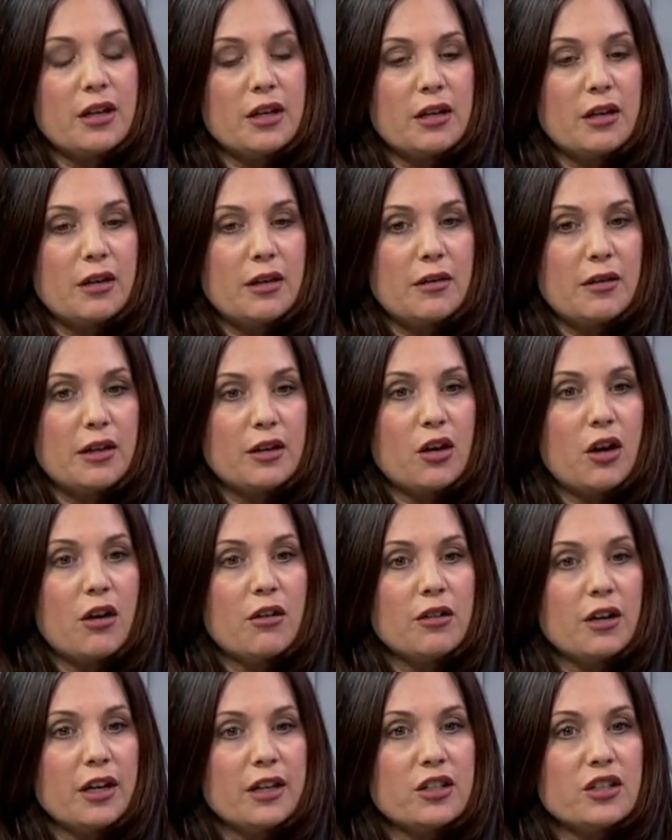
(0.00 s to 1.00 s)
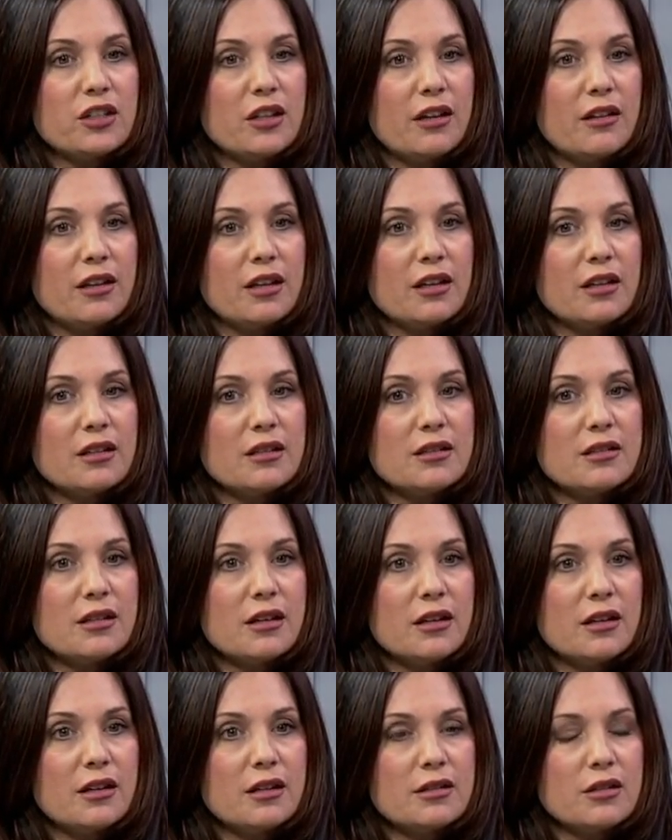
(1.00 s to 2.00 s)
and the correlation I think is
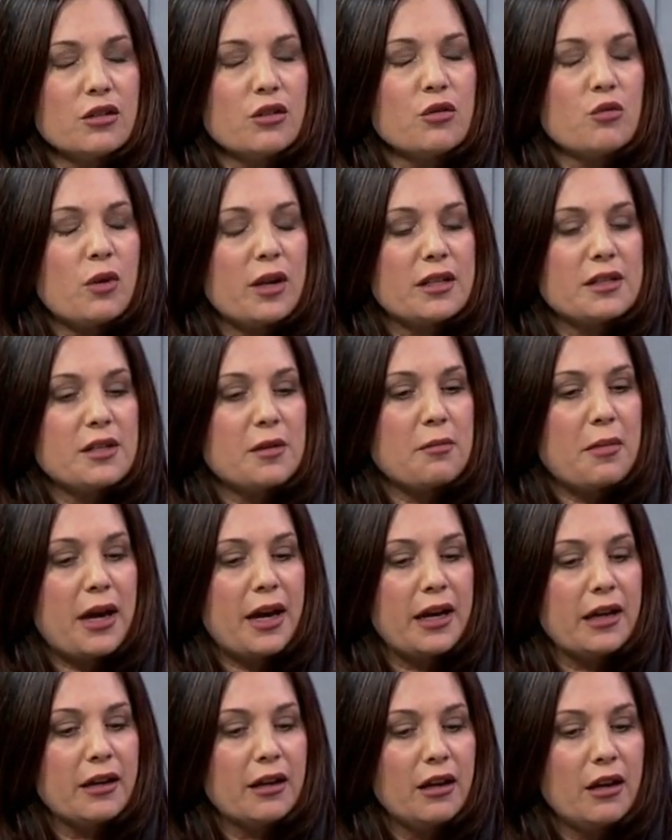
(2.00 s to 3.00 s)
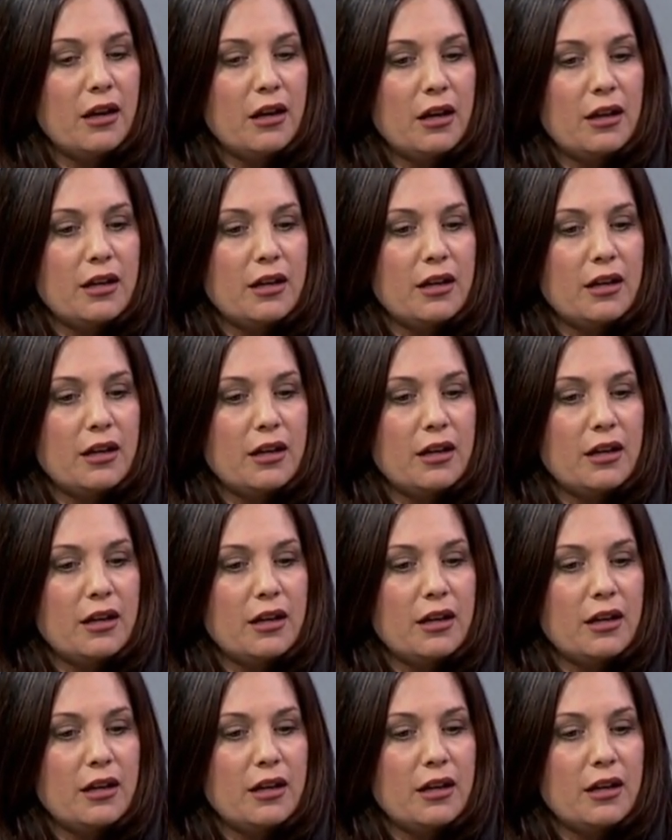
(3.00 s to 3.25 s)
a good one to make,